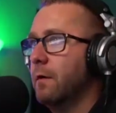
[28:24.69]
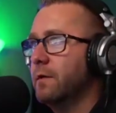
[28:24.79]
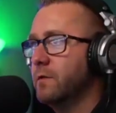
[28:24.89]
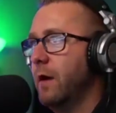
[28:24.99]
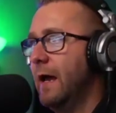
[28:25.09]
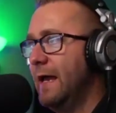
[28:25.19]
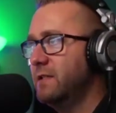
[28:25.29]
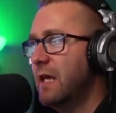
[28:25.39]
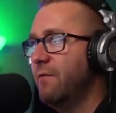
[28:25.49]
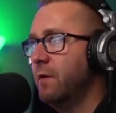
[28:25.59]
So
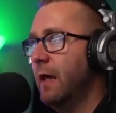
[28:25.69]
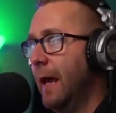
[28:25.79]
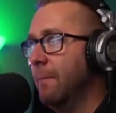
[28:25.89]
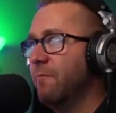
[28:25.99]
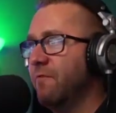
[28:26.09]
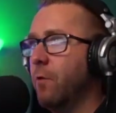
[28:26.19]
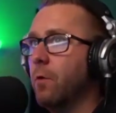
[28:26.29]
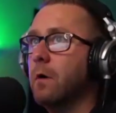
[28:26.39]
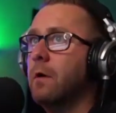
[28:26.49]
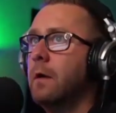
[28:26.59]
A7
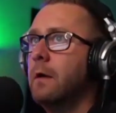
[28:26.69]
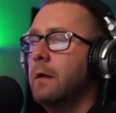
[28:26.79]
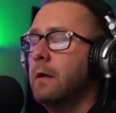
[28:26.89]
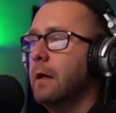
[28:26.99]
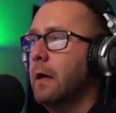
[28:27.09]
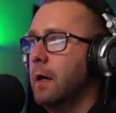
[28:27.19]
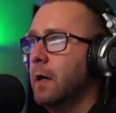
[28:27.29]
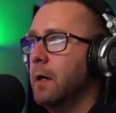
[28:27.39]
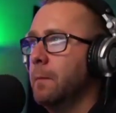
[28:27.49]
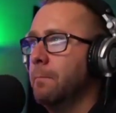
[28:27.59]

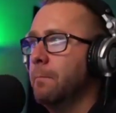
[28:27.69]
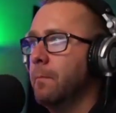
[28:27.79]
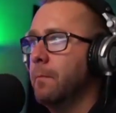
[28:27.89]
M4.